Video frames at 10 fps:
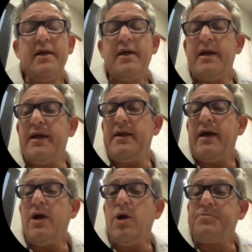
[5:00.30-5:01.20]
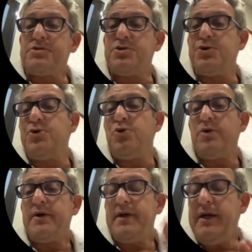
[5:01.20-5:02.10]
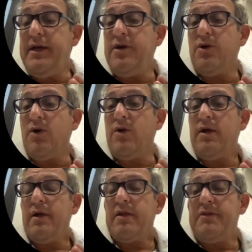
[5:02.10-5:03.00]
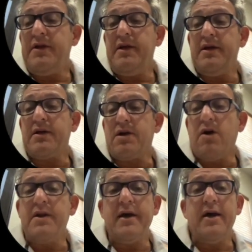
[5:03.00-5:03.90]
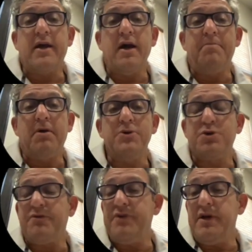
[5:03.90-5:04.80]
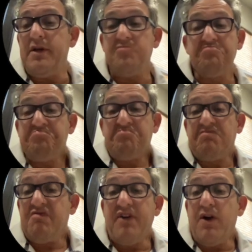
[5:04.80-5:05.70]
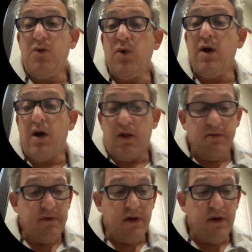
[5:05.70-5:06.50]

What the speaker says: it helped to heal the cardiac hypertrophy very well. All